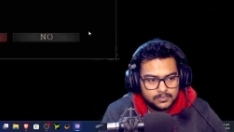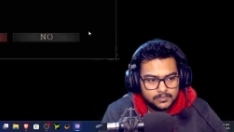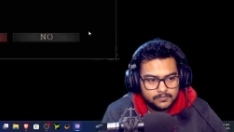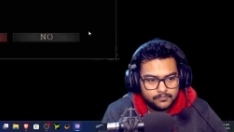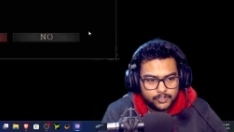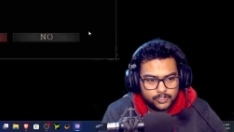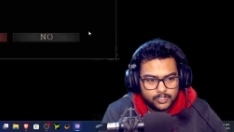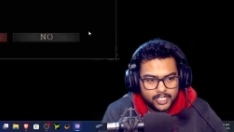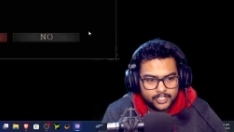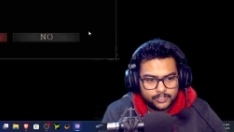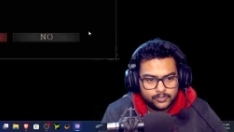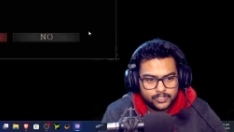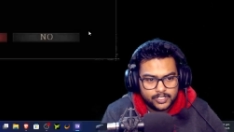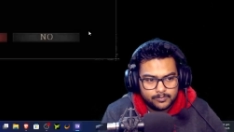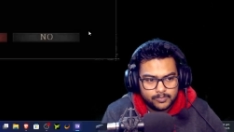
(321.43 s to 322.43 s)
Would you like
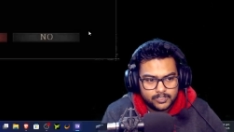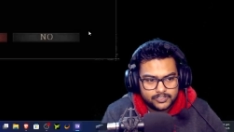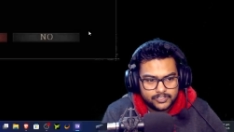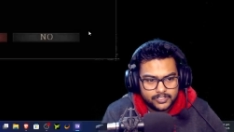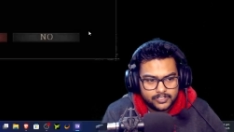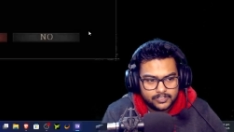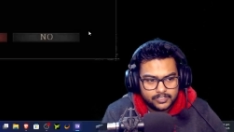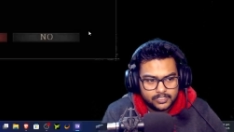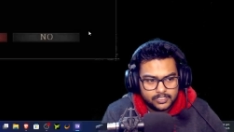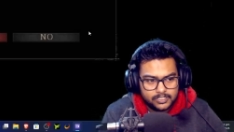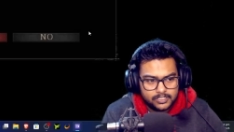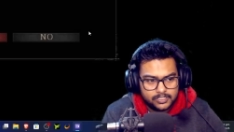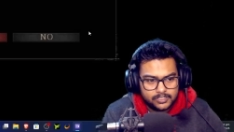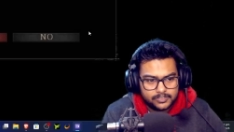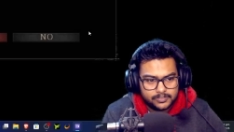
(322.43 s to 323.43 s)
to enable
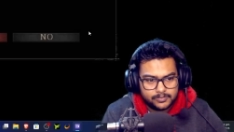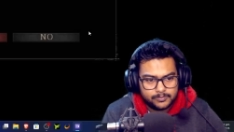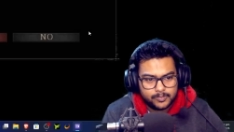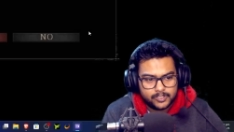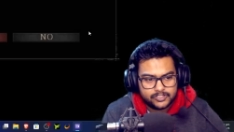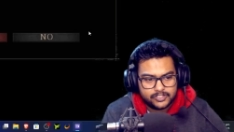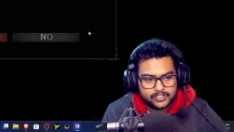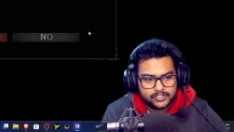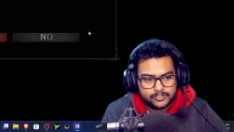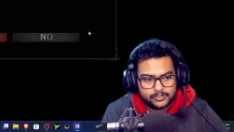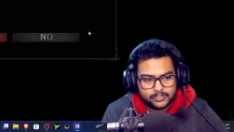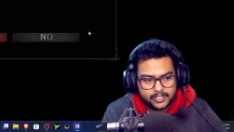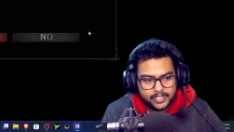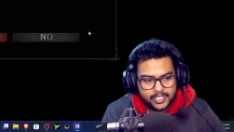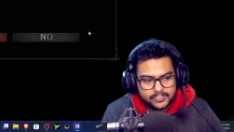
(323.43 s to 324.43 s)
to play journey to
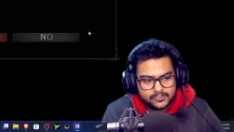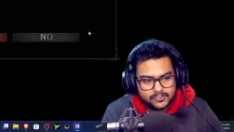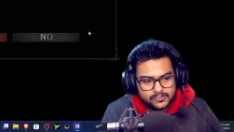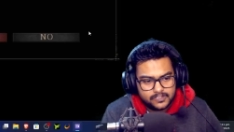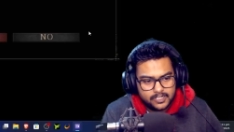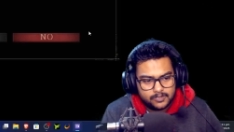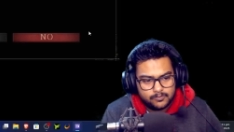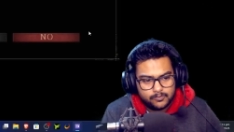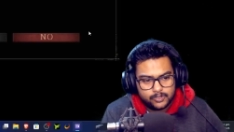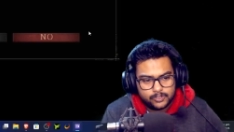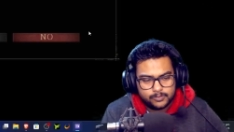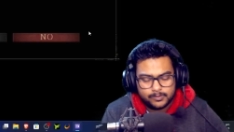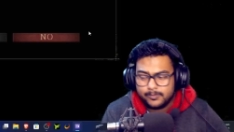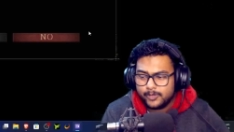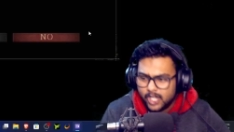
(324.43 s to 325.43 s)
the Nexus? I don't want
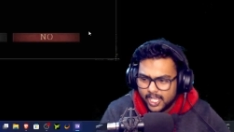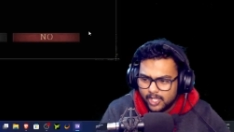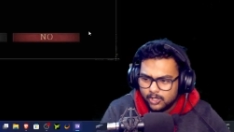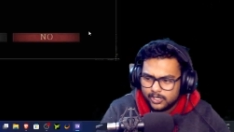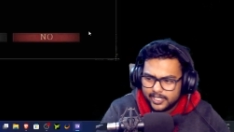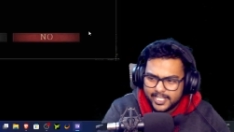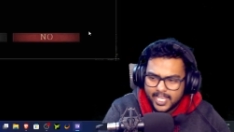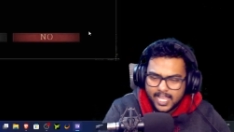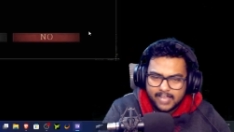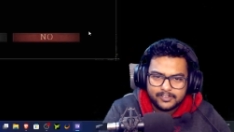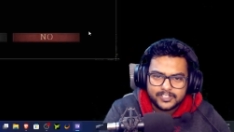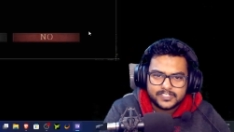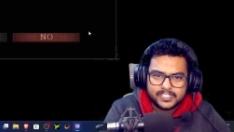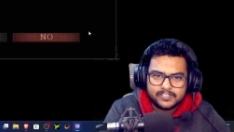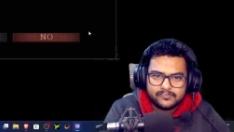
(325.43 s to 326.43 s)
to play because I already have
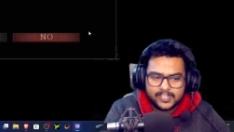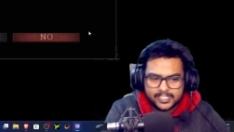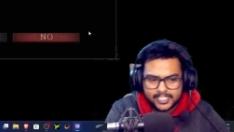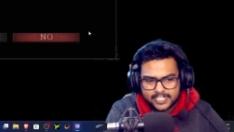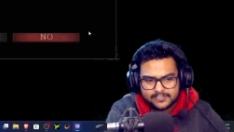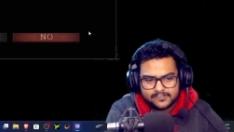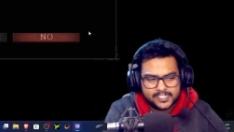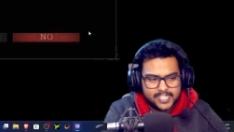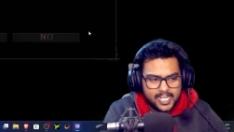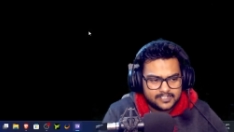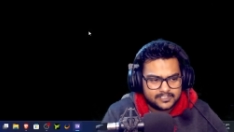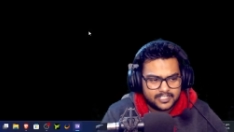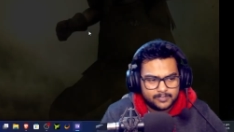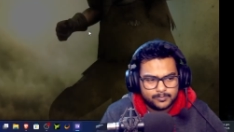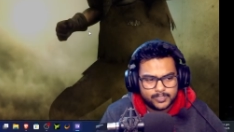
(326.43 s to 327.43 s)
a save file. That's why it's
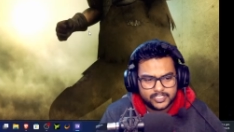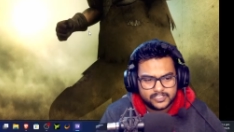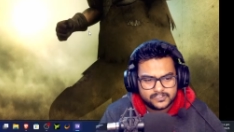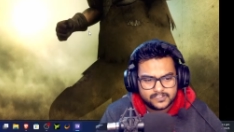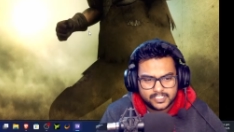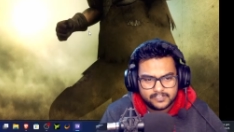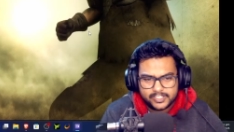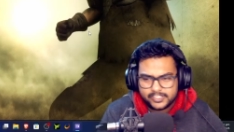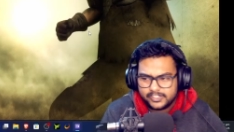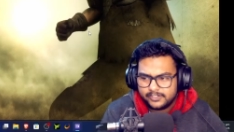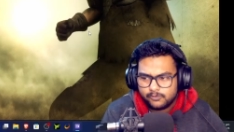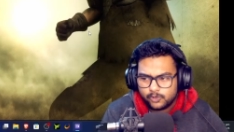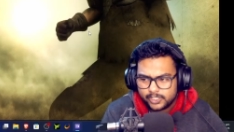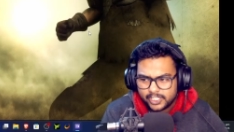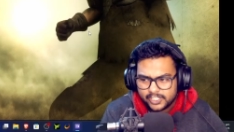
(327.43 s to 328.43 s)
asking me this. Otherwise, it
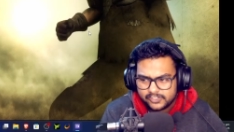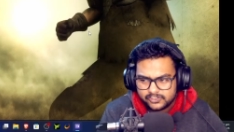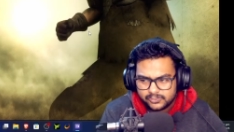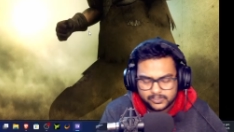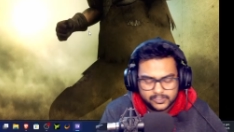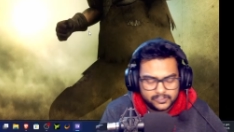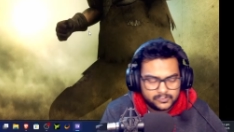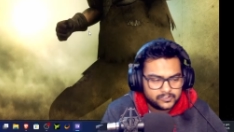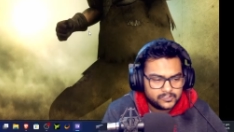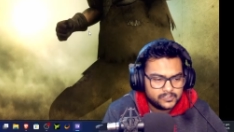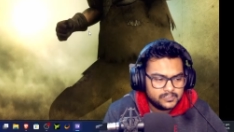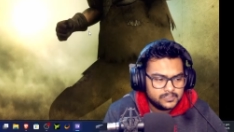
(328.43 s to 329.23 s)
won't ask you this.